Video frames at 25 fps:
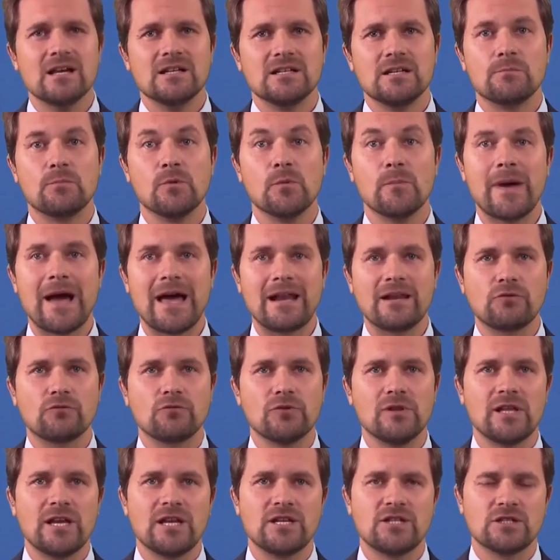diplomatic
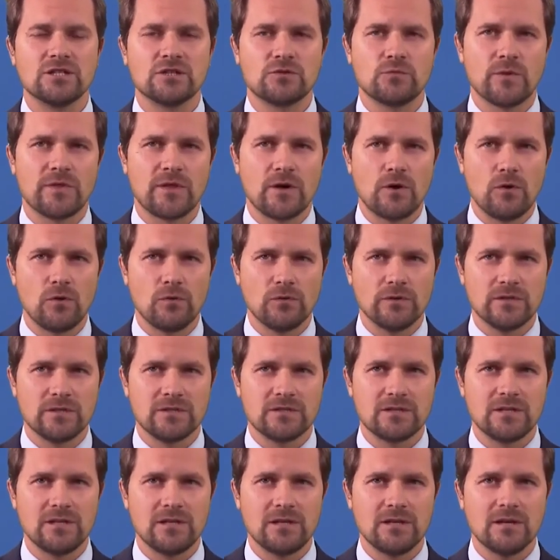relations with the Holy
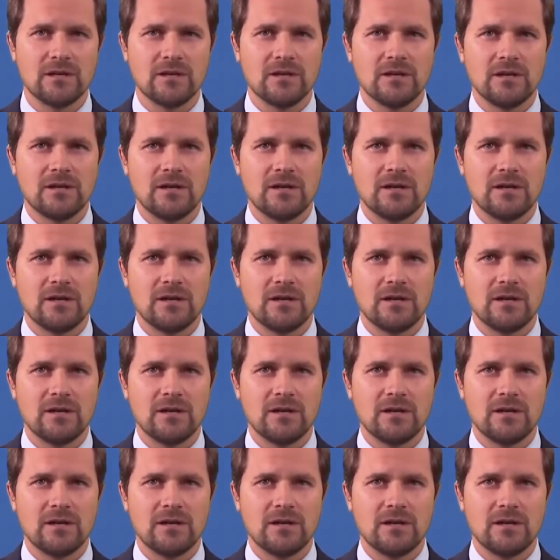See.